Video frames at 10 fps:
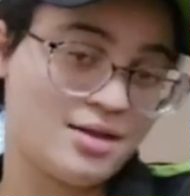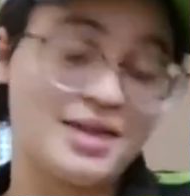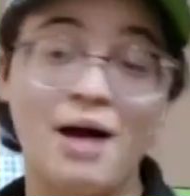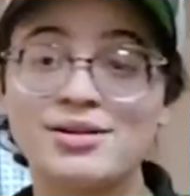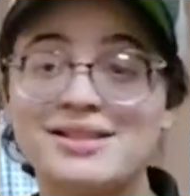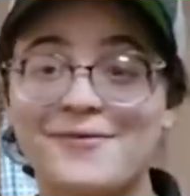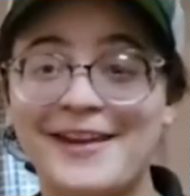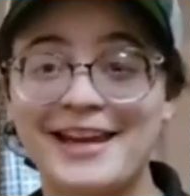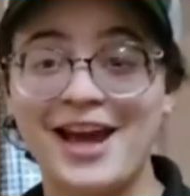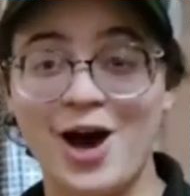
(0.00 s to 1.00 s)
that was the
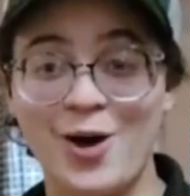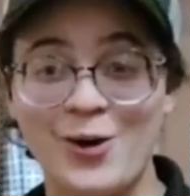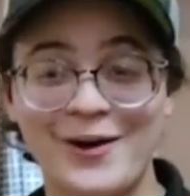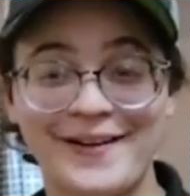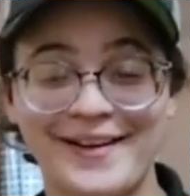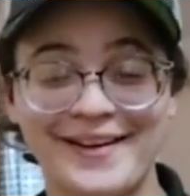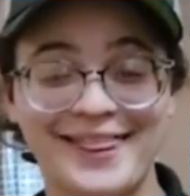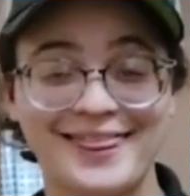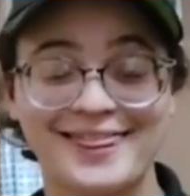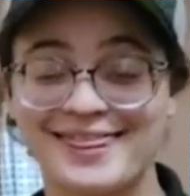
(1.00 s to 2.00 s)
video.
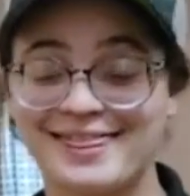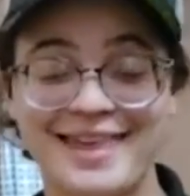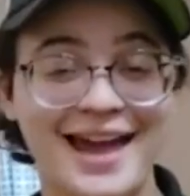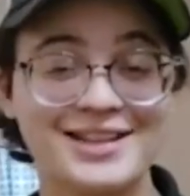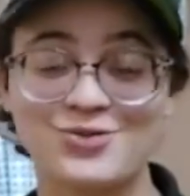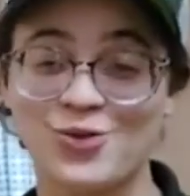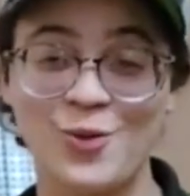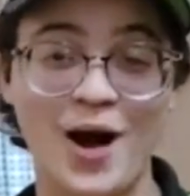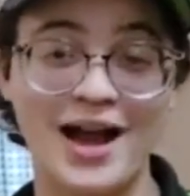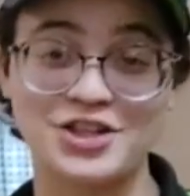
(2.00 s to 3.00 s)
Thanks for
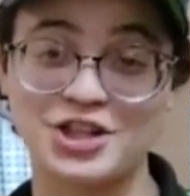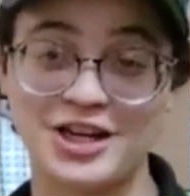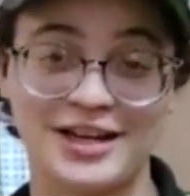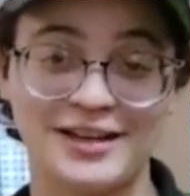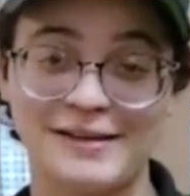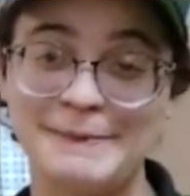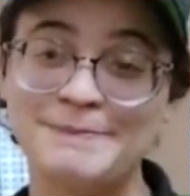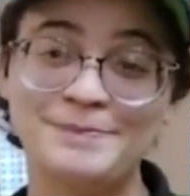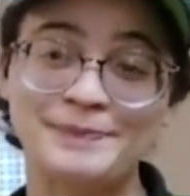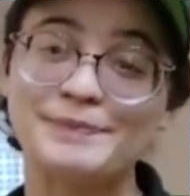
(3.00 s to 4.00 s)
watching.
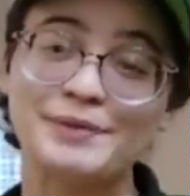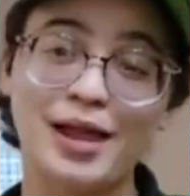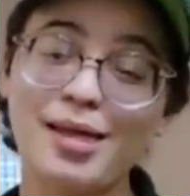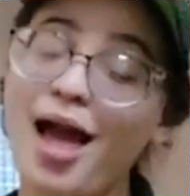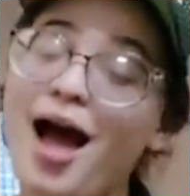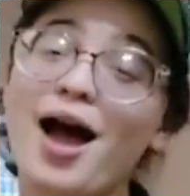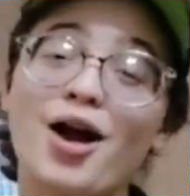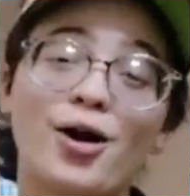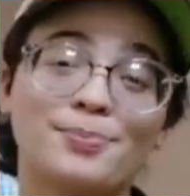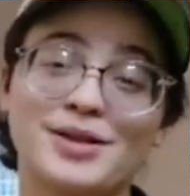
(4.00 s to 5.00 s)
I
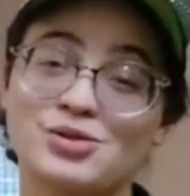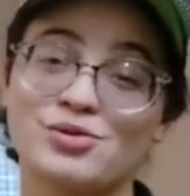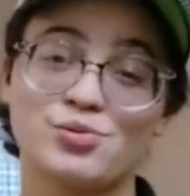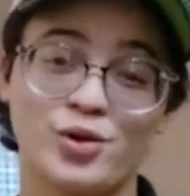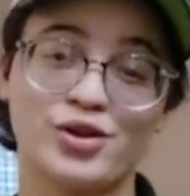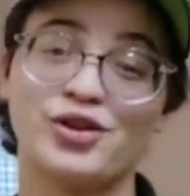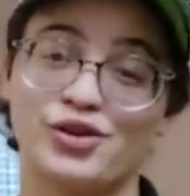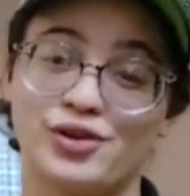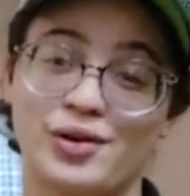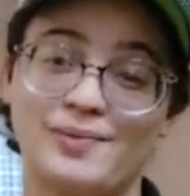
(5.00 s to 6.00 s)
hope this was worth
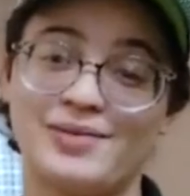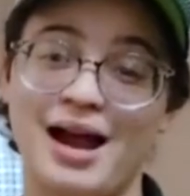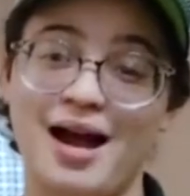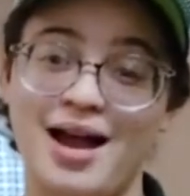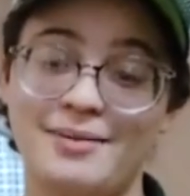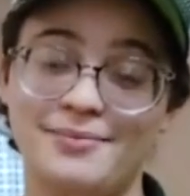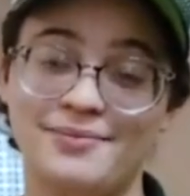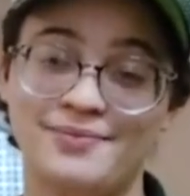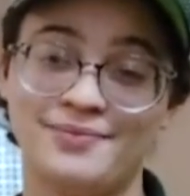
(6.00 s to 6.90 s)
your time.